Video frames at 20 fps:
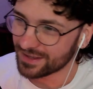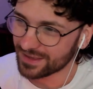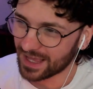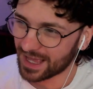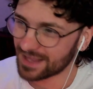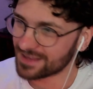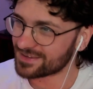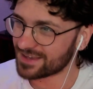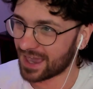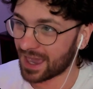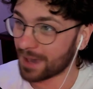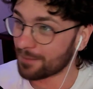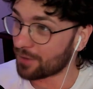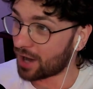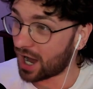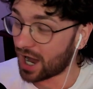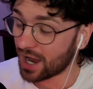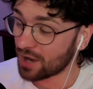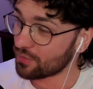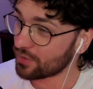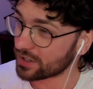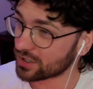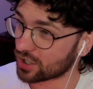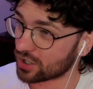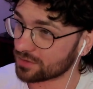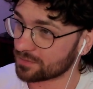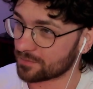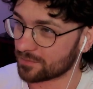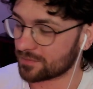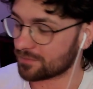and damn, I went
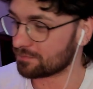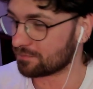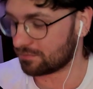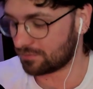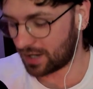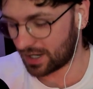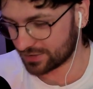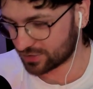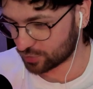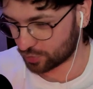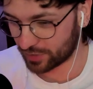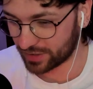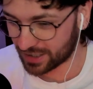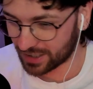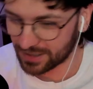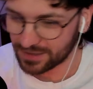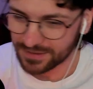on my Twitter